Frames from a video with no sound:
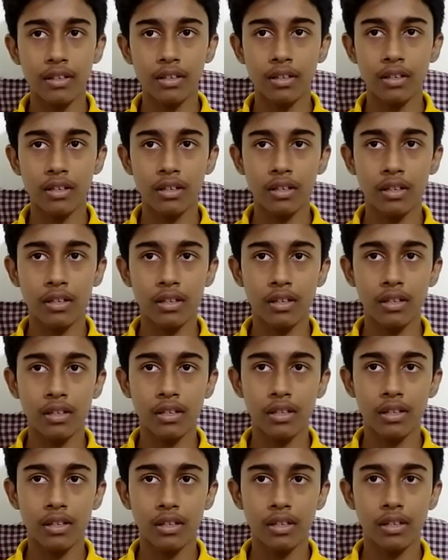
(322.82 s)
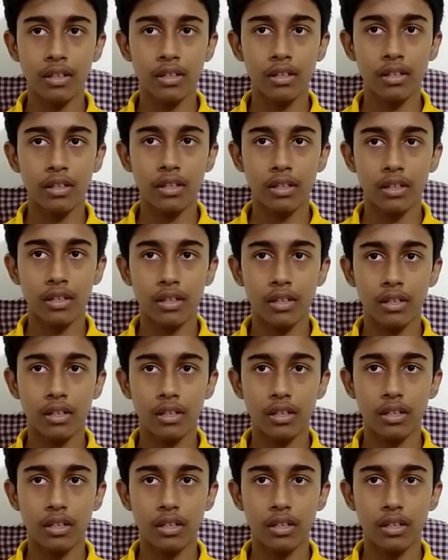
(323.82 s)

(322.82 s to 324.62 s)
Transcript: (silence)